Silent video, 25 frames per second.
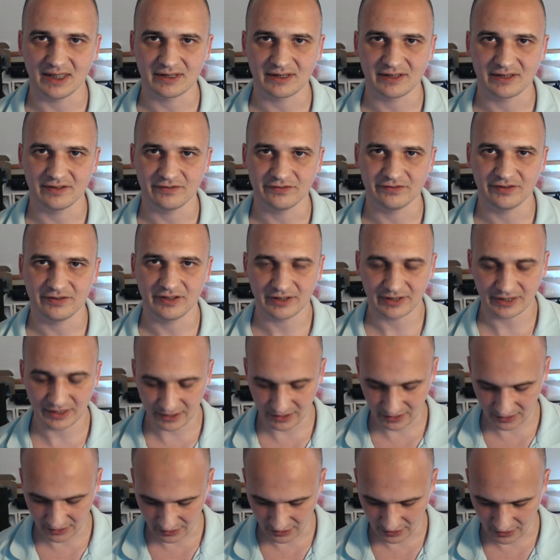are
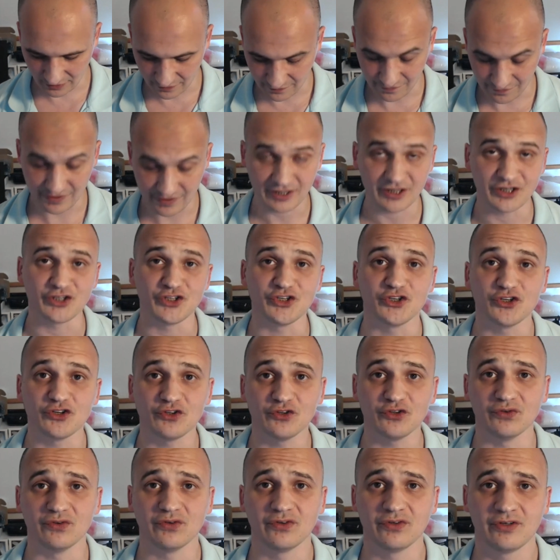very
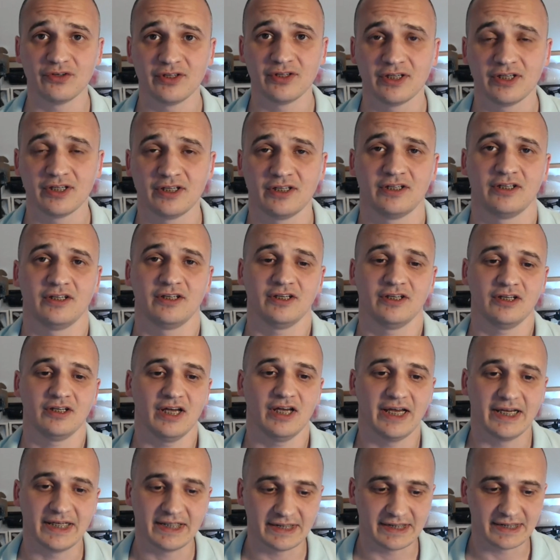new,
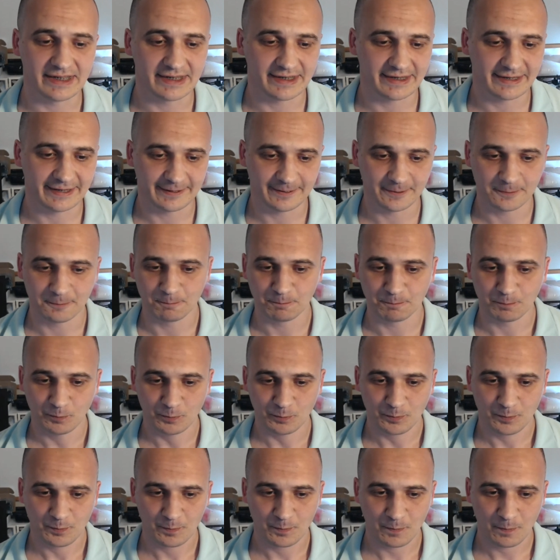and
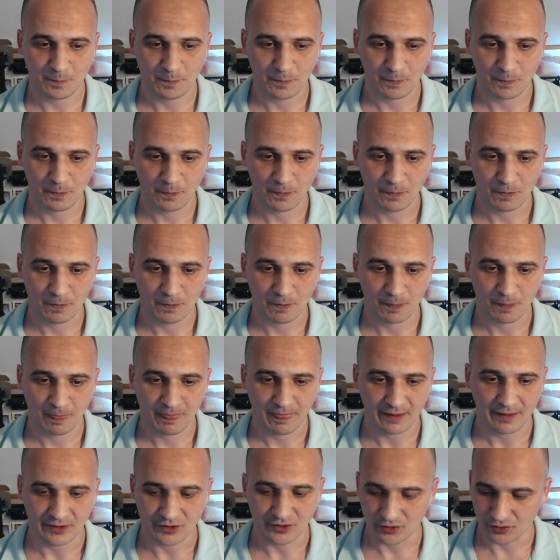
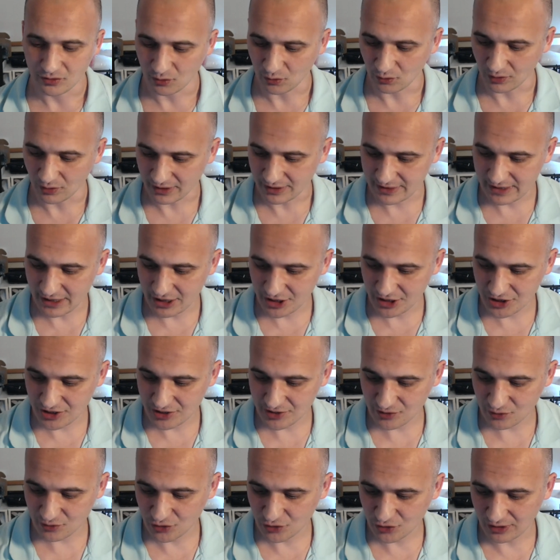organizations
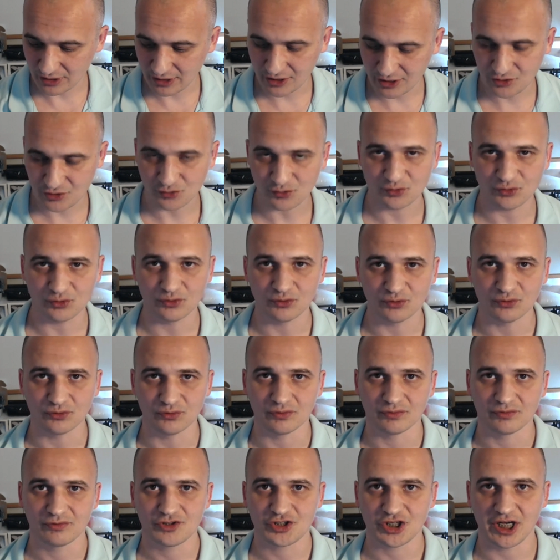usually need
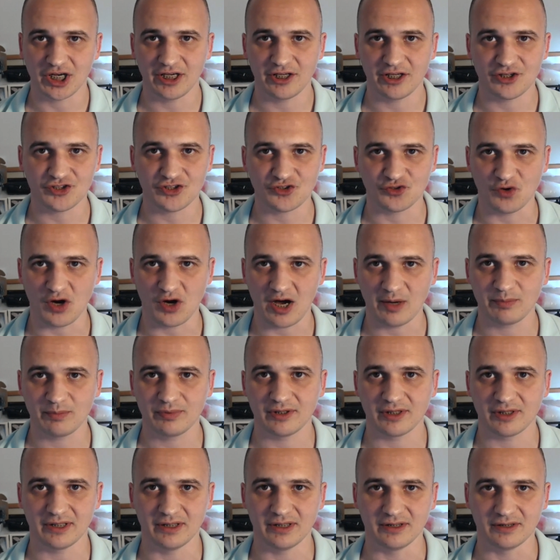to change to
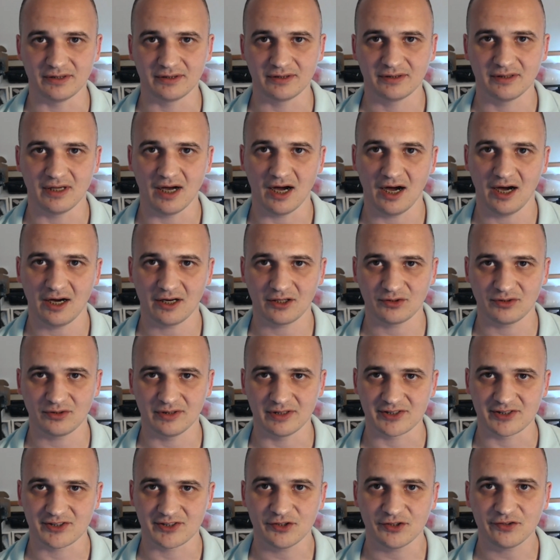upgrade the
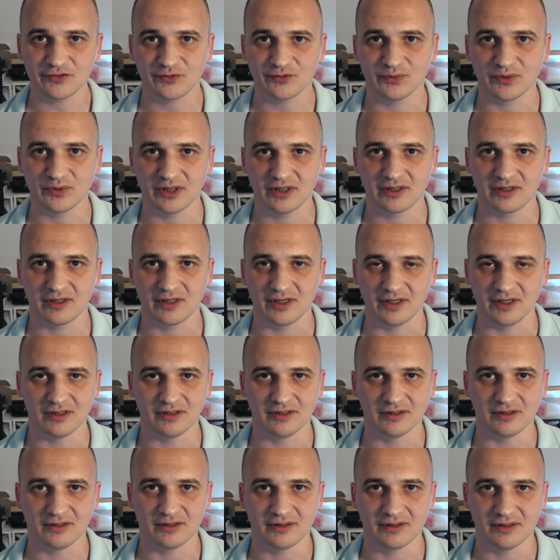software,
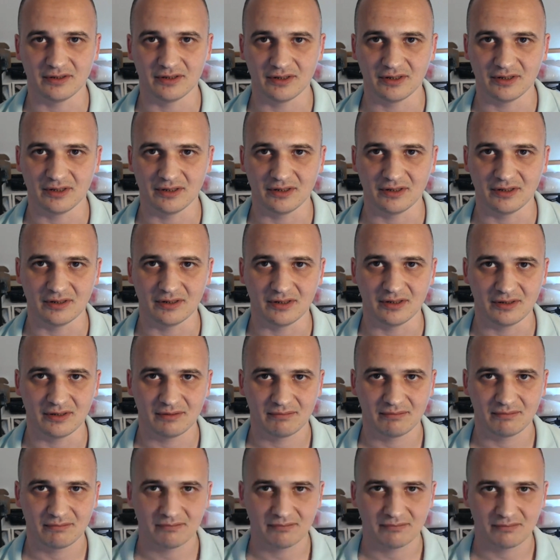and in
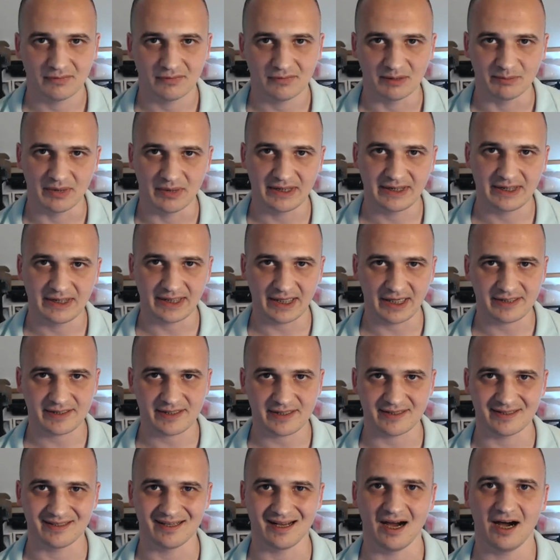many
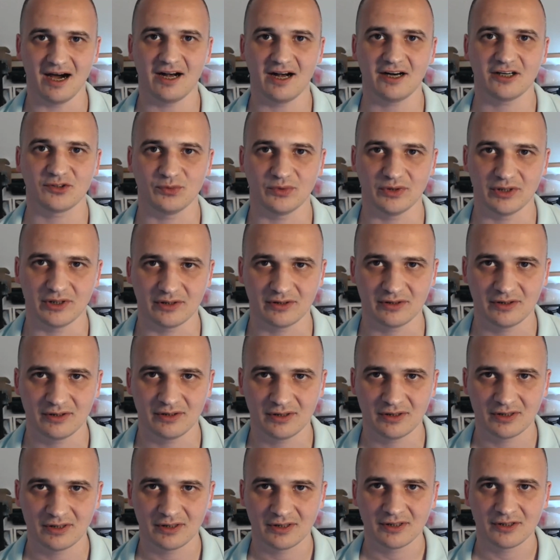cases the hardware,
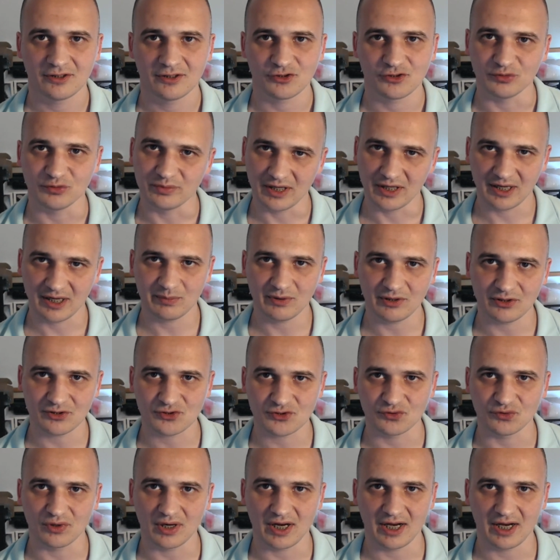to be able
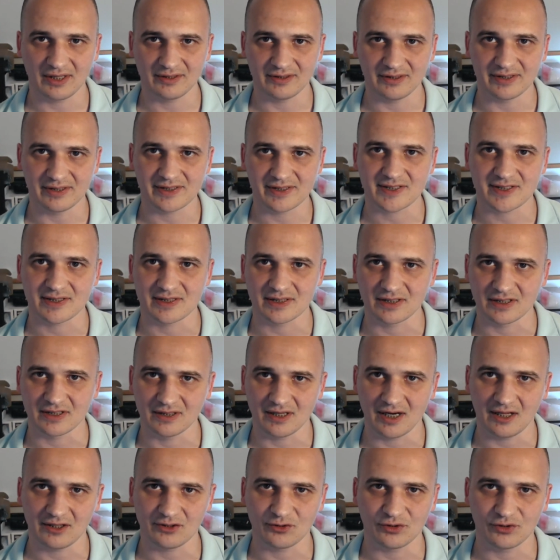to run these
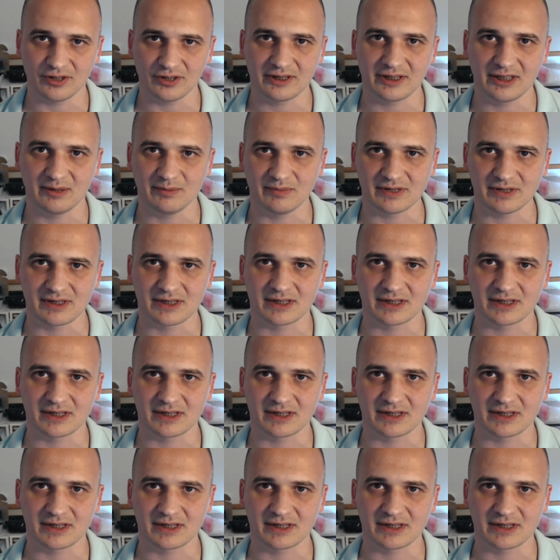algorithms